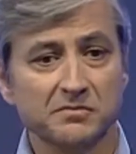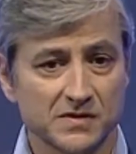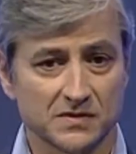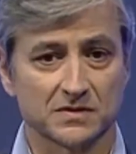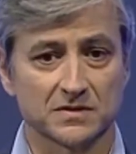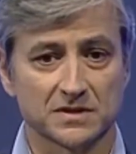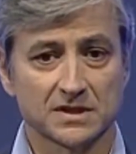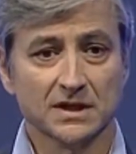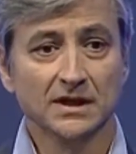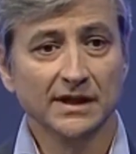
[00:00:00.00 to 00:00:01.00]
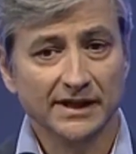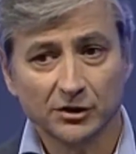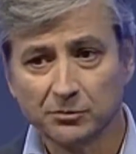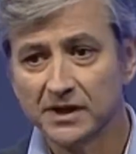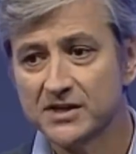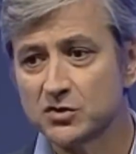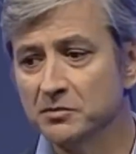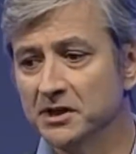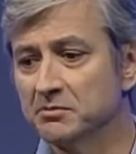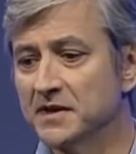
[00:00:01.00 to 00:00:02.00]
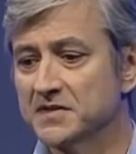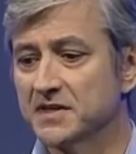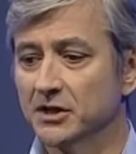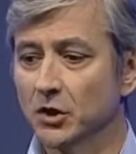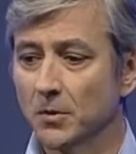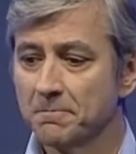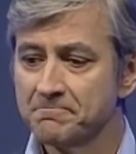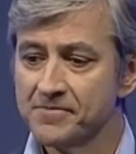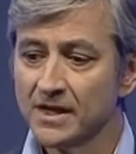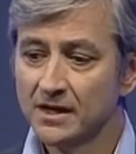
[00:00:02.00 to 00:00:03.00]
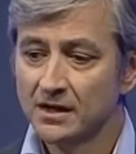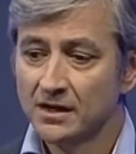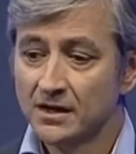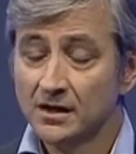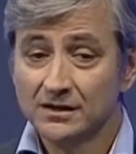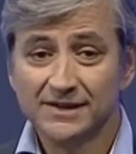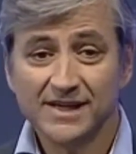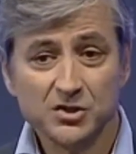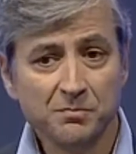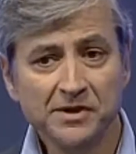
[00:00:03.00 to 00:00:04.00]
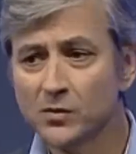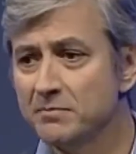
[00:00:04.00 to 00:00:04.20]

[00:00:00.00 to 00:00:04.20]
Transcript: and businesses. And it applies to many places I go. There's a big